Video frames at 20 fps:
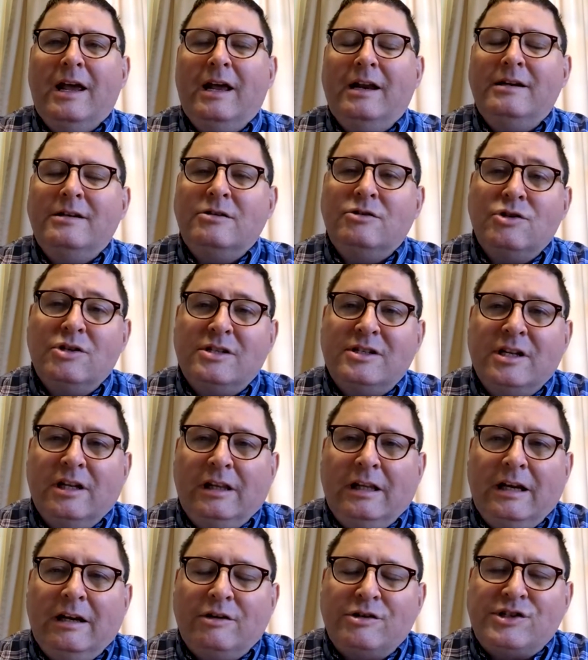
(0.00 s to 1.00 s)
And just a
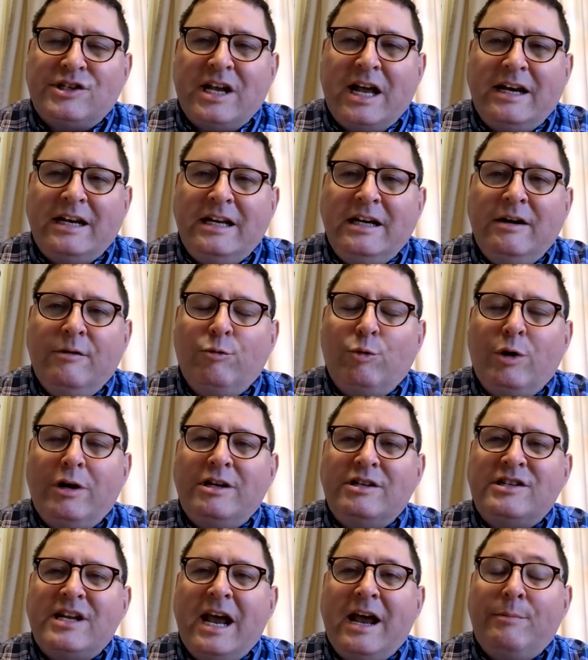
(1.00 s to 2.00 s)
little setting of
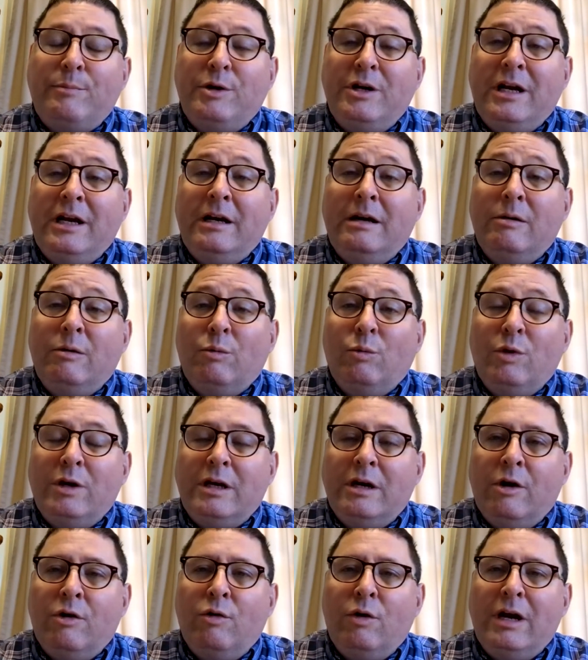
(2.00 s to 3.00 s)
what is happening.
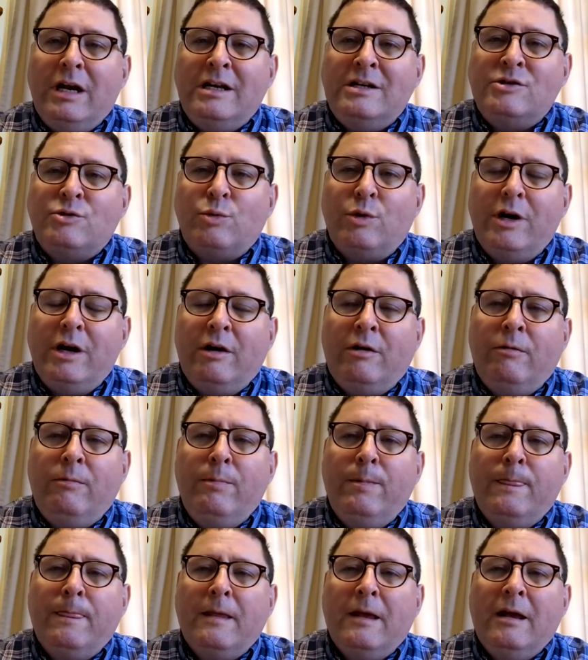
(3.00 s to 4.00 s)
We know
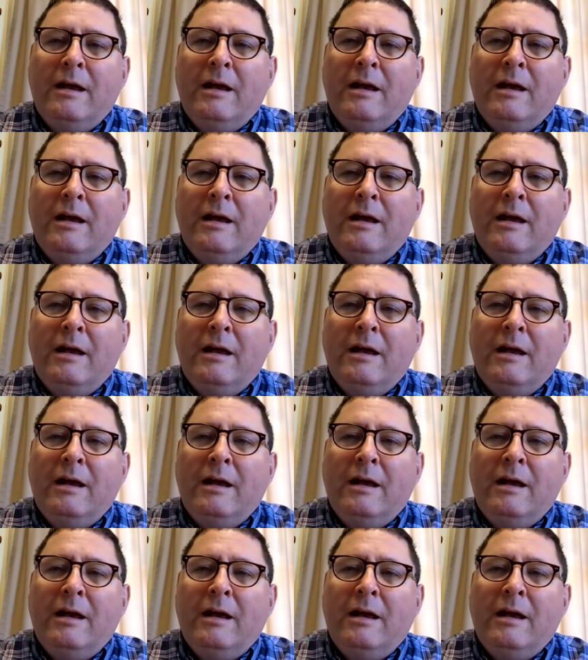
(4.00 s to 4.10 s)
Israel